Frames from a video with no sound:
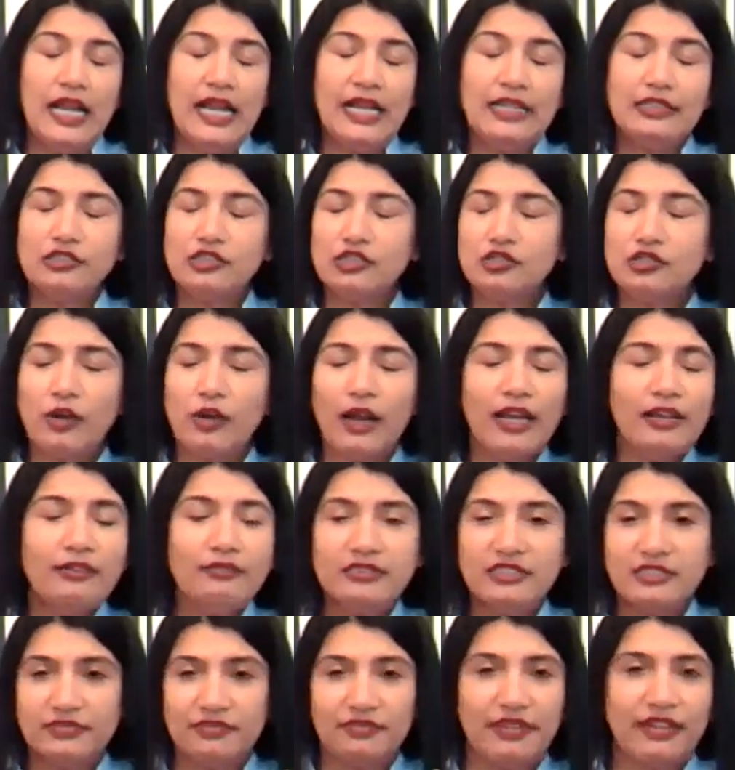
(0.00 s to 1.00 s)
And so I
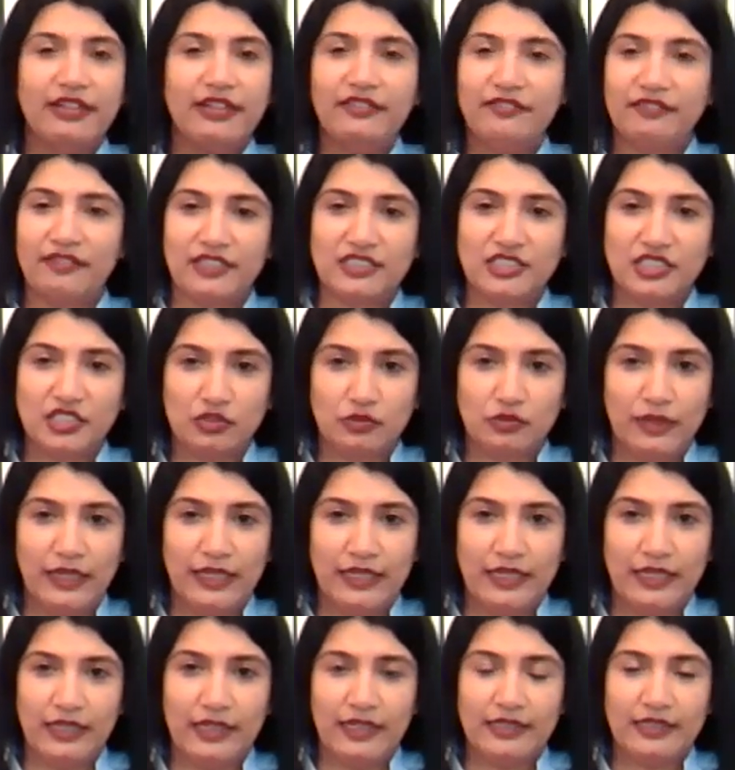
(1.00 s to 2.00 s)
was very
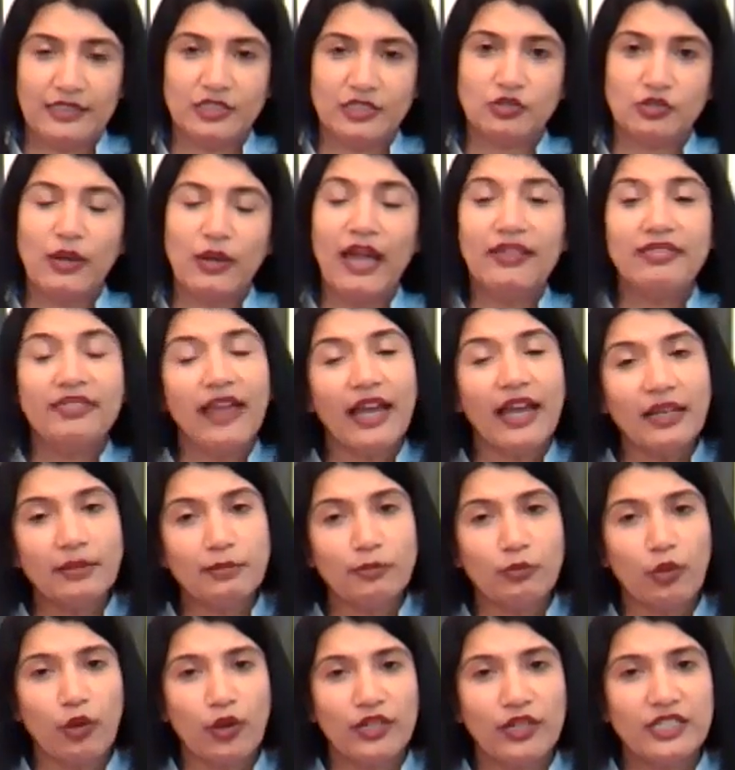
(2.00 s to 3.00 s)
frustrated. So at
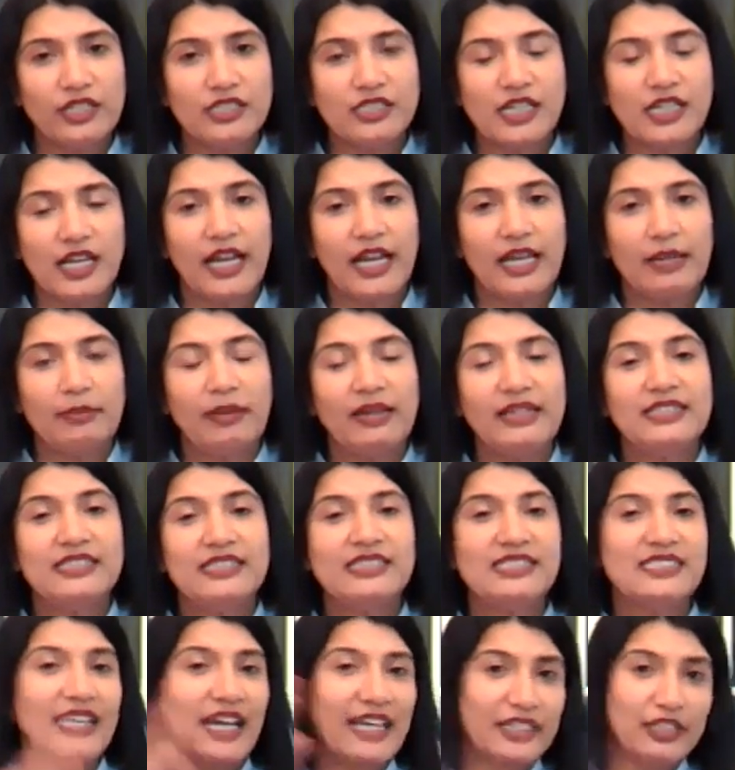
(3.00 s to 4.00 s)
that point in time, I
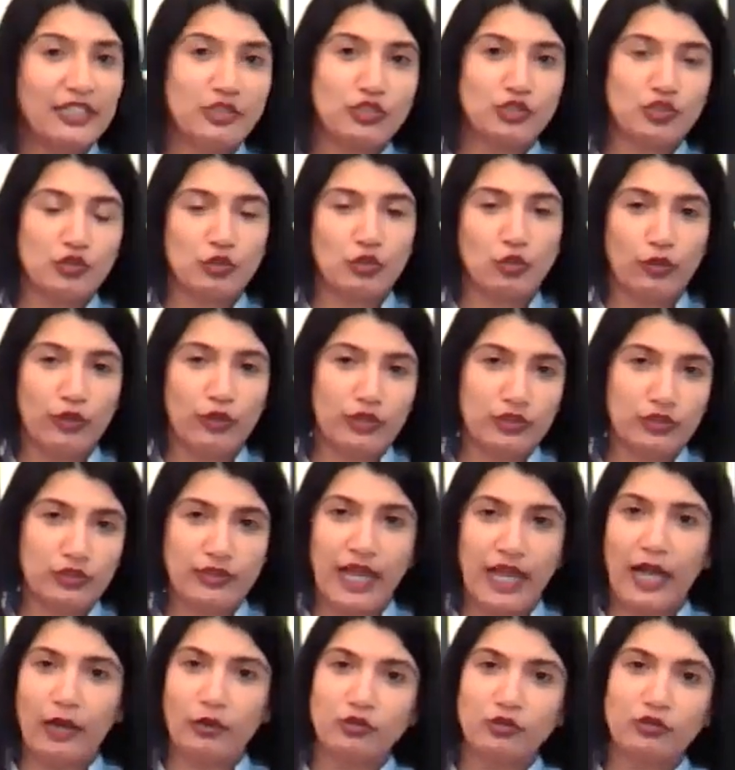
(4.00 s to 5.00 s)
decided to go into
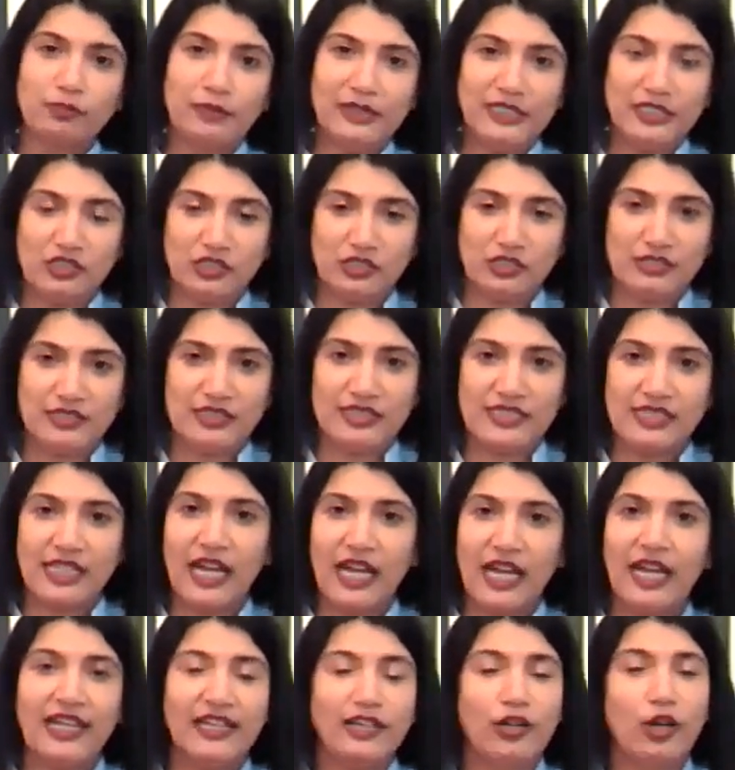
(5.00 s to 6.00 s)
the outpatient
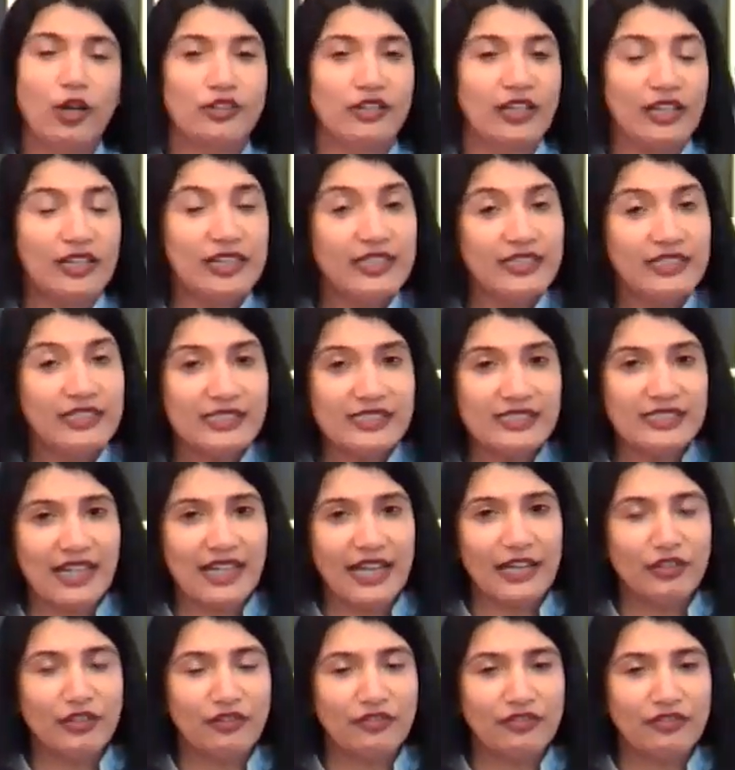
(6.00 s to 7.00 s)
side on the clinic
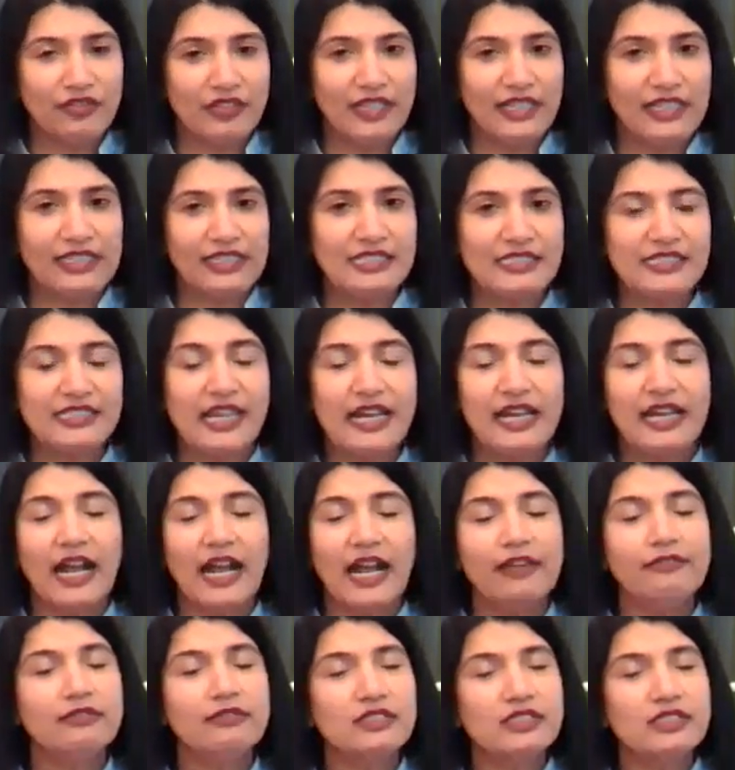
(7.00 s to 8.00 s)
side of things. And
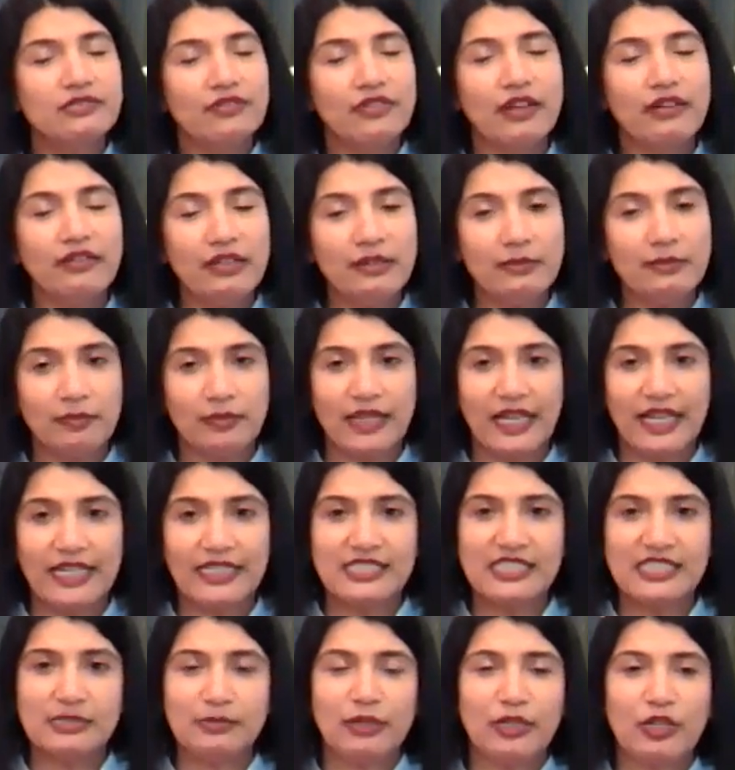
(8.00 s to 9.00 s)
I was very
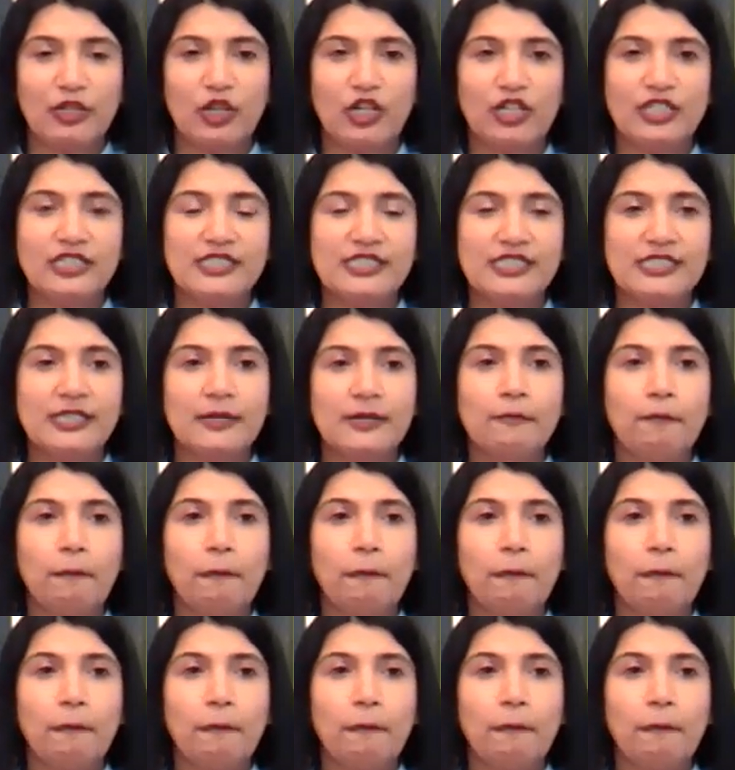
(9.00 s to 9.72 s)
blessed because